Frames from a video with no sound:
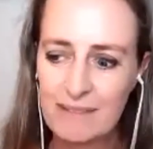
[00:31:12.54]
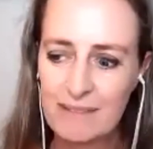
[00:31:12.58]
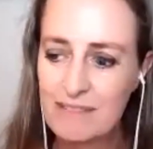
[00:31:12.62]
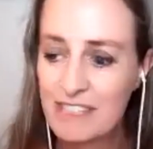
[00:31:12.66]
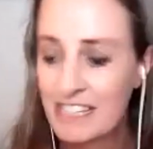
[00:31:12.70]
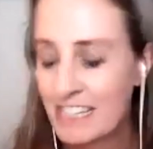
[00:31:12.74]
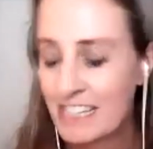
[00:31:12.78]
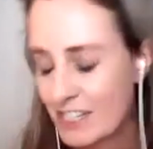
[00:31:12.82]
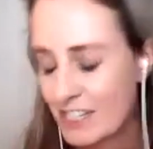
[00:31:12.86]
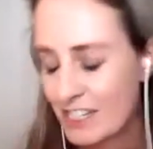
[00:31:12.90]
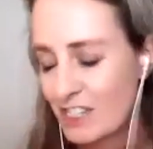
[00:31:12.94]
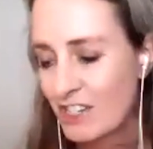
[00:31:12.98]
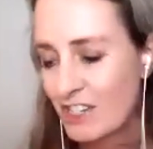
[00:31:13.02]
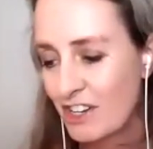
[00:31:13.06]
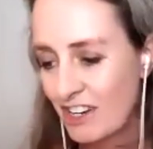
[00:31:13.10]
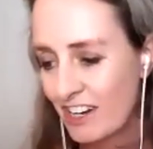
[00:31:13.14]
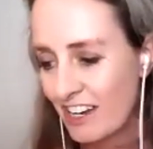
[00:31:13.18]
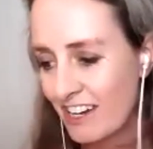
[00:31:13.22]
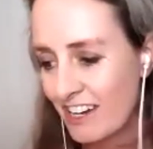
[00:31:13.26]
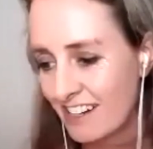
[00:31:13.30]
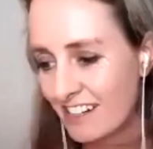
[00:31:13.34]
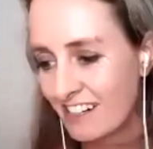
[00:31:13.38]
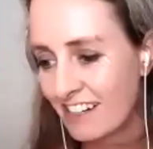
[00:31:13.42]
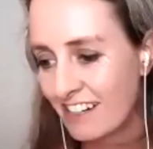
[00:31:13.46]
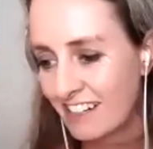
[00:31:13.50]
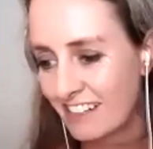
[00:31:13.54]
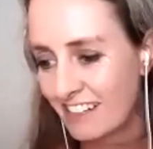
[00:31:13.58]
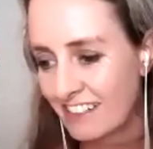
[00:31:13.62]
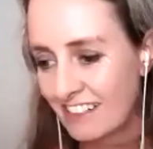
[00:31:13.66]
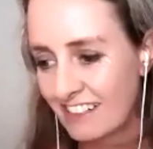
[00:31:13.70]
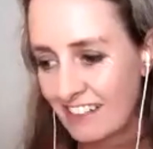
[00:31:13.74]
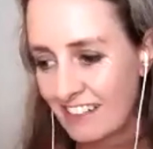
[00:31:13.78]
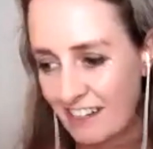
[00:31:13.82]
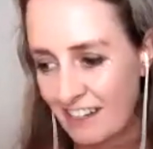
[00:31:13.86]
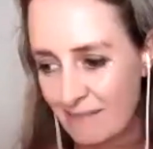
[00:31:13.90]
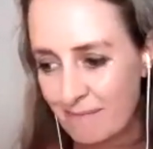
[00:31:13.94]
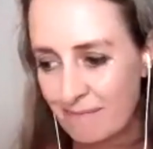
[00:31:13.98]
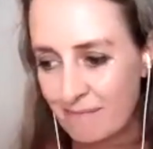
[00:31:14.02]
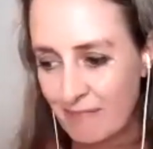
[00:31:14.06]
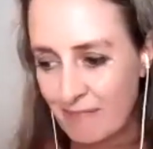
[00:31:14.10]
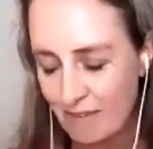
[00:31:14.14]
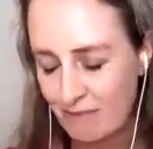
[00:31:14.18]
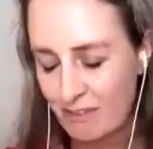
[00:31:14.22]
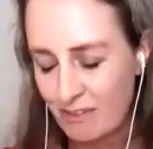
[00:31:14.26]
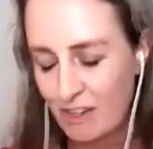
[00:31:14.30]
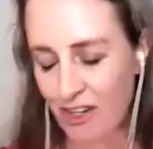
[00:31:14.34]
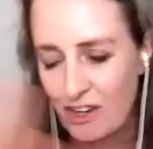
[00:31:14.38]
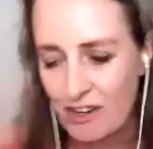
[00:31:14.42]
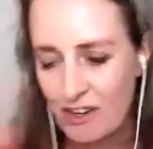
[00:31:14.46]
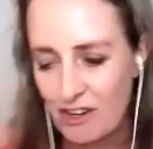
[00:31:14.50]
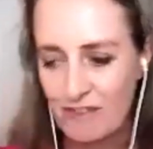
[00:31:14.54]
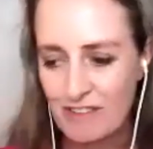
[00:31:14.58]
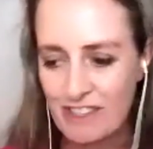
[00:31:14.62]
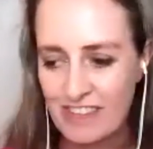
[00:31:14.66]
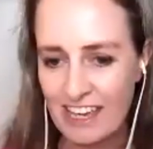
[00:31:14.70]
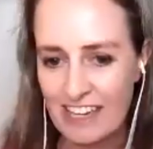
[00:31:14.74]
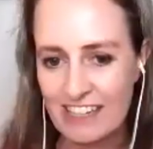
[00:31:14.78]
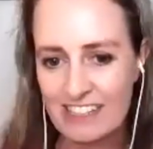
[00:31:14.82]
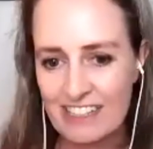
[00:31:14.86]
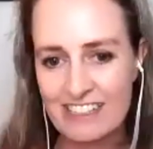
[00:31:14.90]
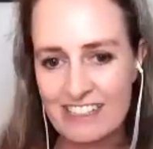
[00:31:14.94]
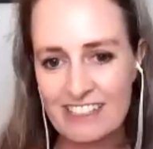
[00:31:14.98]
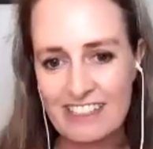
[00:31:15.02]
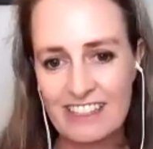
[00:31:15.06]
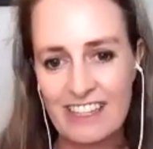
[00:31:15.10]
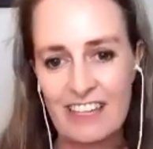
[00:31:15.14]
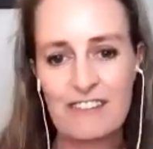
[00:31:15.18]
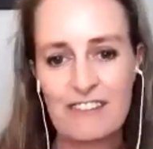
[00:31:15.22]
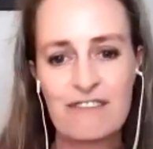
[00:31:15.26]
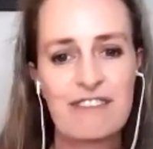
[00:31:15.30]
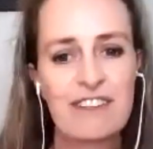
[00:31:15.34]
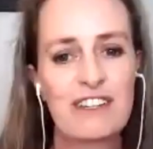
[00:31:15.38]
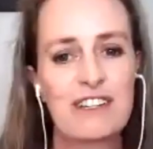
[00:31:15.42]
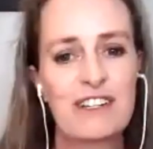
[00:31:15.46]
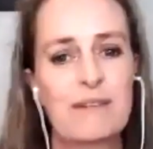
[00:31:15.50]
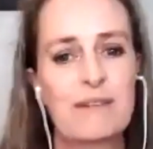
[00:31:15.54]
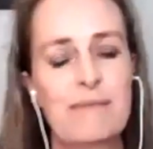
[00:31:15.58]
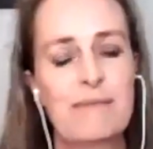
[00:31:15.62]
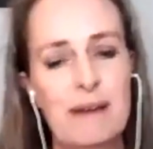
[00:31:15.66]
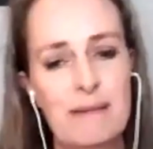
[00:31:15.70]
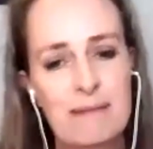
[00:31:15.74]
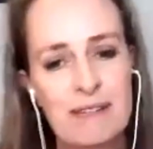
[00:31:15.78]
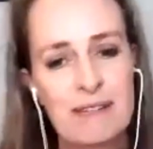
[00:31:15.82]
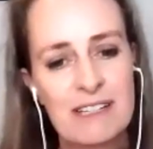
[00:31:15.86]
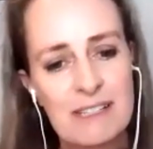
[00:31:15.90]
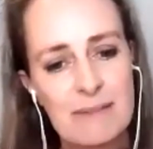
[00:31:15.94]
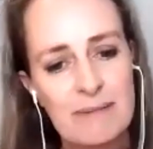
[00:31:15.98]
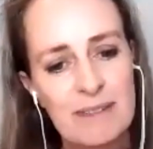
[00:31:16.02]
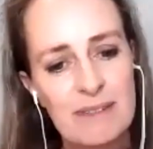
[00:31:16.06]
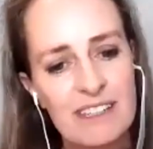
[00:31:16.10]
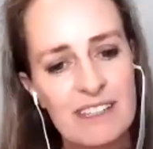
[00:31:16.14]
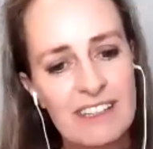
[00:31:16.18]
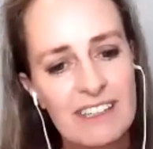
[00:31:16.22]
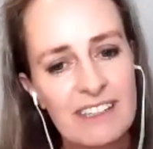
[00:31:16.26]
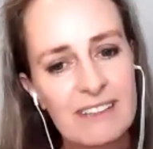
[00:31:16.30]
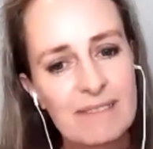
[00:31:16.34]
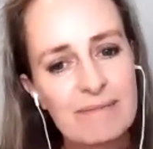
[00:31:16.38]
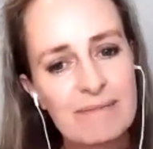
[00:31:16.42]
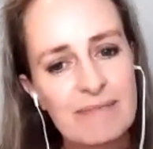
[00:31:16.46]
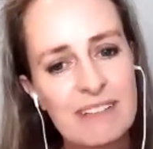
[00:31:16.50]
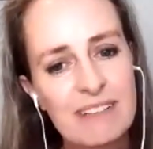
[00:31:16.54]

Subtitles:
since no longer, I've got over that fear of public speaking.